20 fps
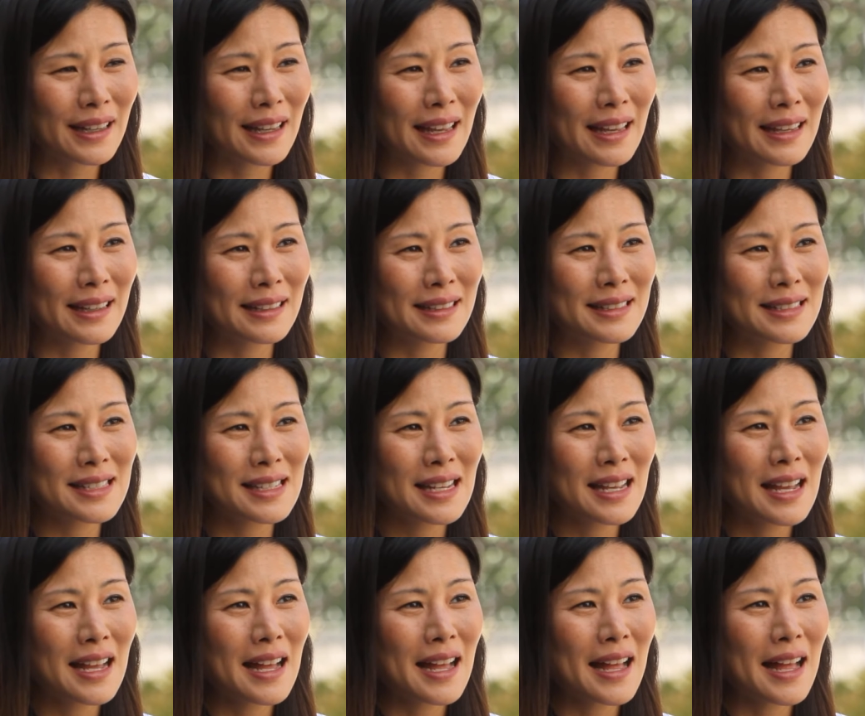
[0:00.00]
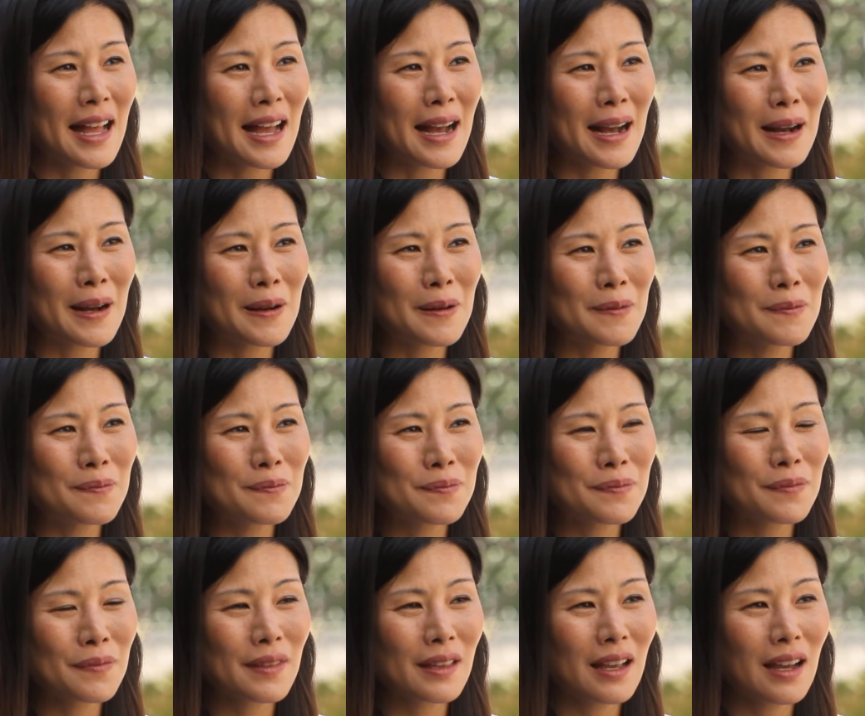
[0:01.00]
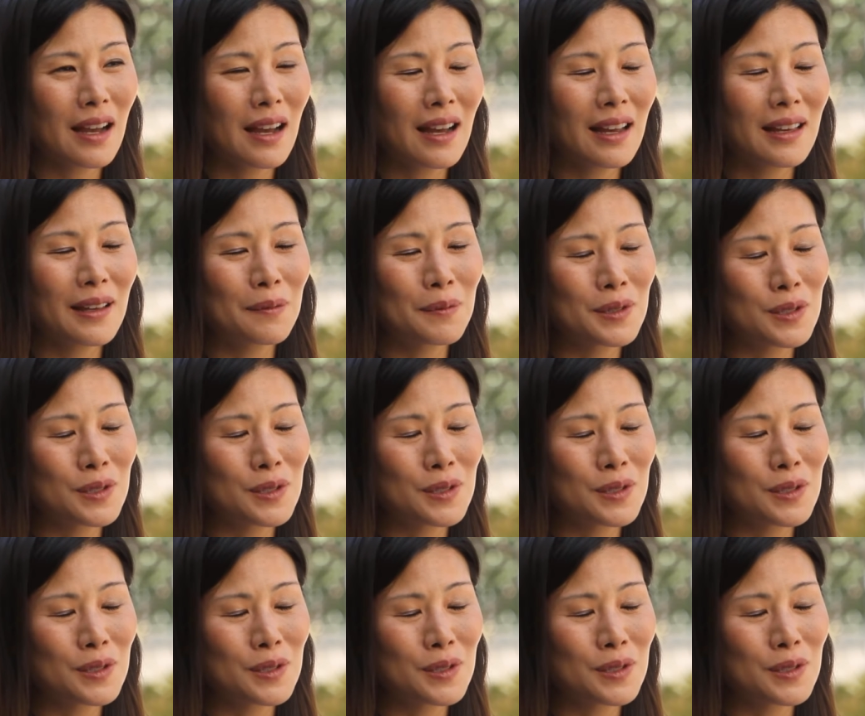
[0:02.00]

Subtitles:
And I am